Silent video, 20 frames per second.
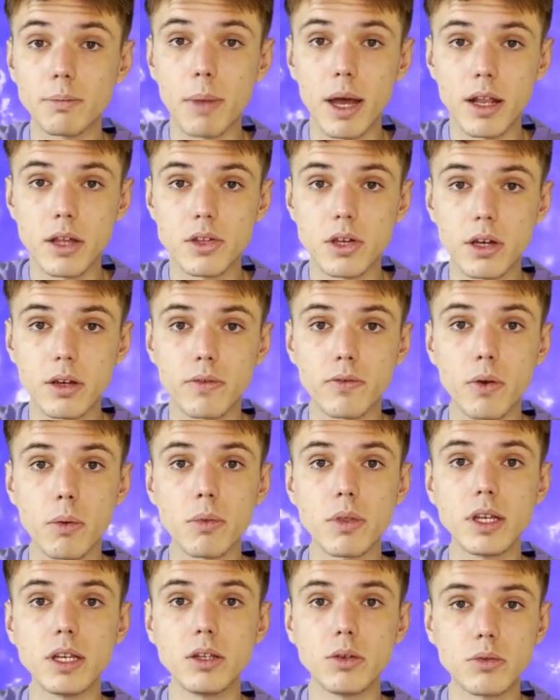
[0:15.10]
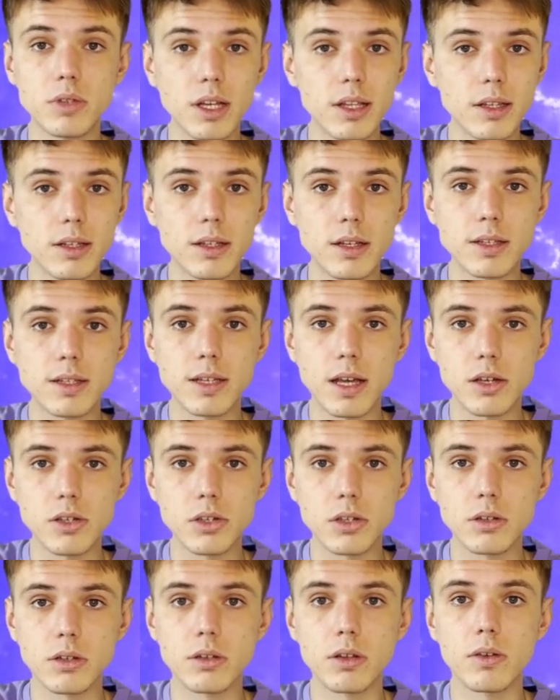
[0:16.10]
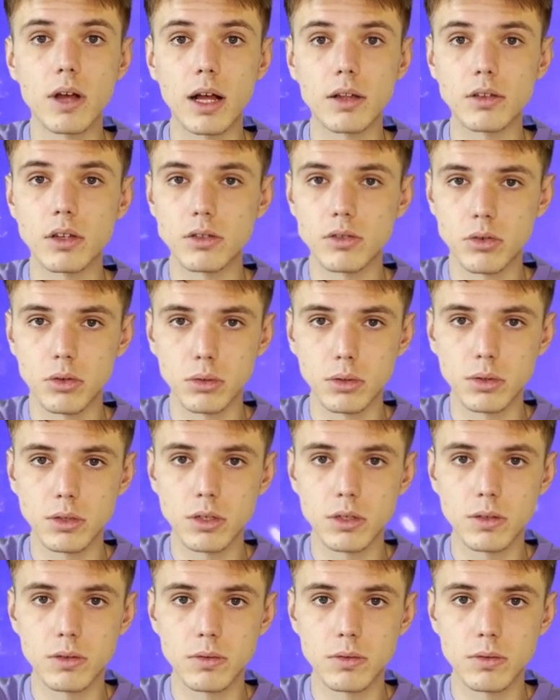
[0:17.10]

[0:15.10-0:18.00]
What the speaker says: Manager from the Utilities section under Tools.